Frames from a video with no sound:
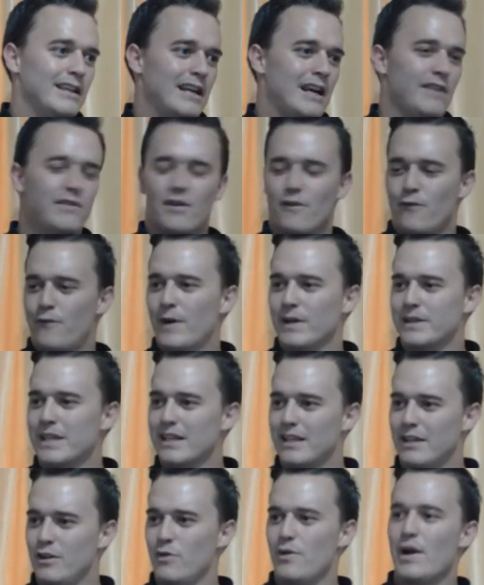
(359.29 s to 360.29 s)
Have you ever felt
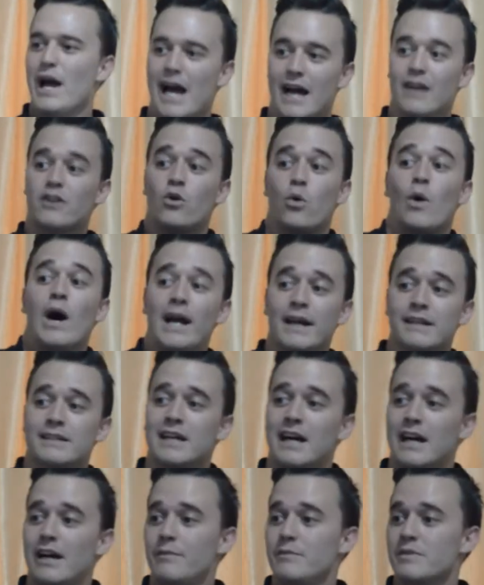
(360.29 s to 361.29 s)
that? you had quiet
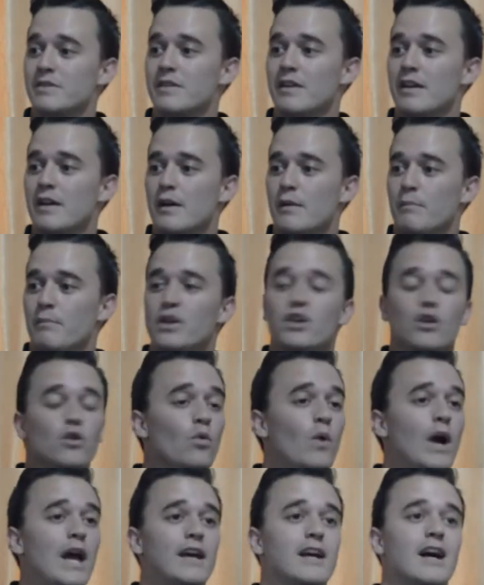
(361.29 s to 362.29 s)
times, but you
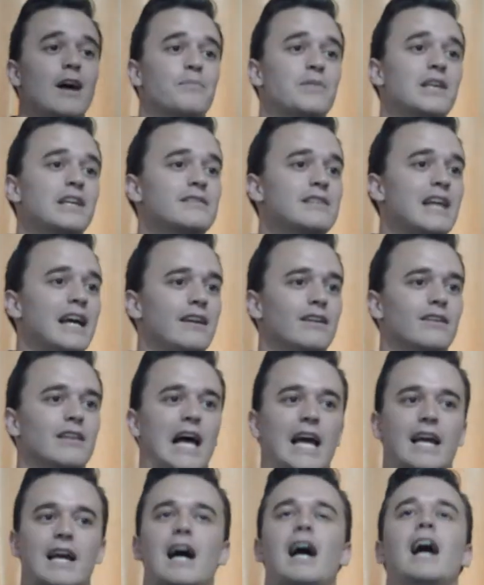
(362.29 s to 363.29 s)
wake up this day and you're
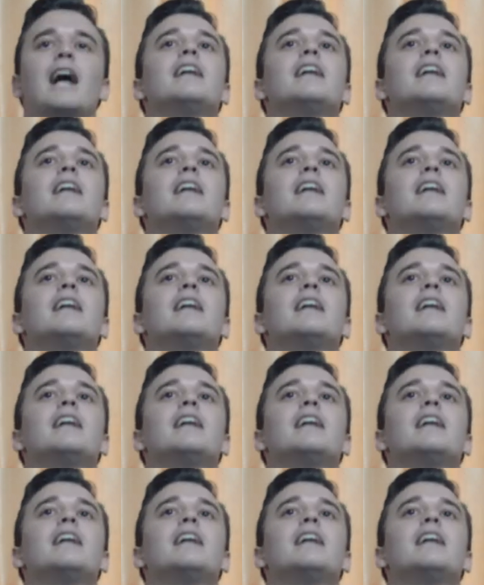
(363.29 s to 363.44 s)
like, I